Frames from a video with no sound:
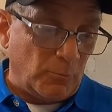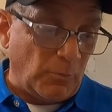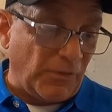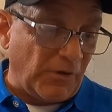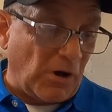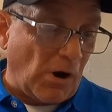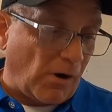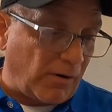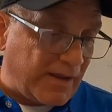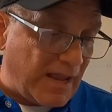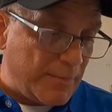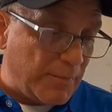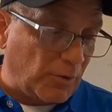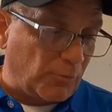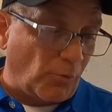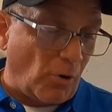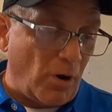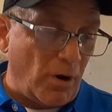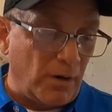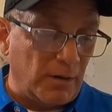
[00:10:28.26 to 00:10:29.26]
When the car came
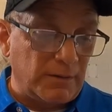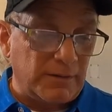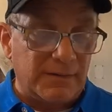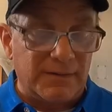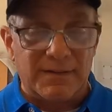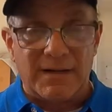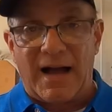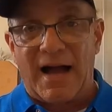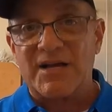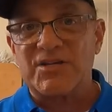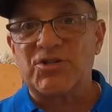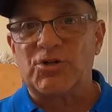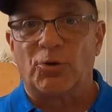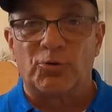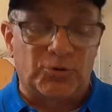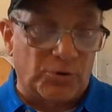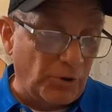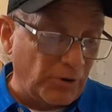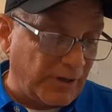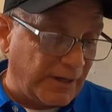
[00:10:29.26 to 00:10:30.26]
in wrong, I
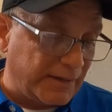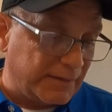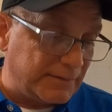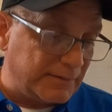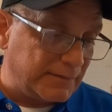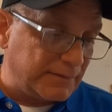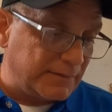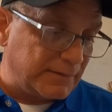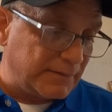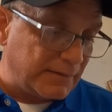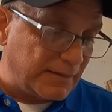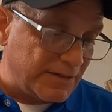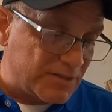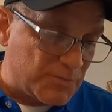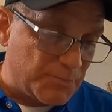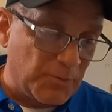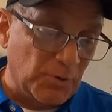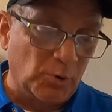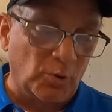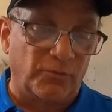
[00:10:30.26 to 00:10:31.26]
still took it.
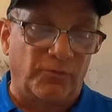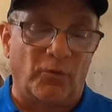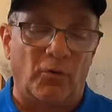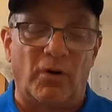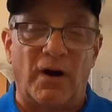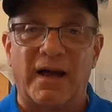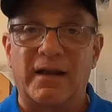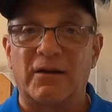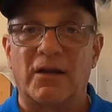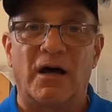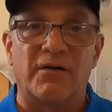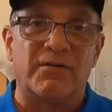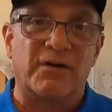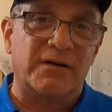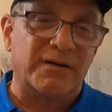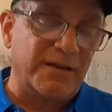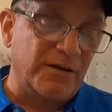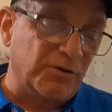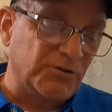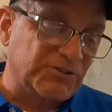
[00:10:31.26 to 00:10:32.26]
It's beautiful. I love
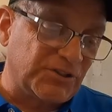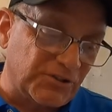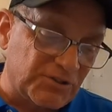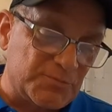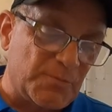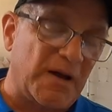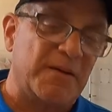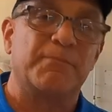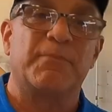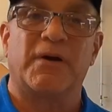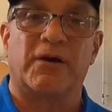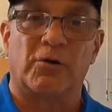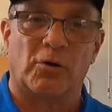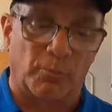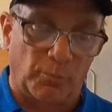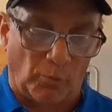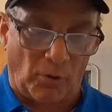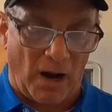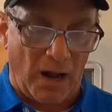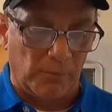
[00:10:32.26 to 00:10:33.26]
it. He goes, here's my
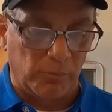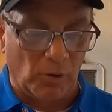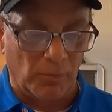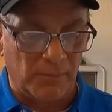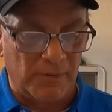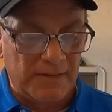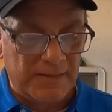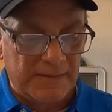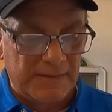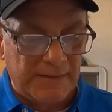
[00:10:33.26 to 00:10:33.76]
bigger problem.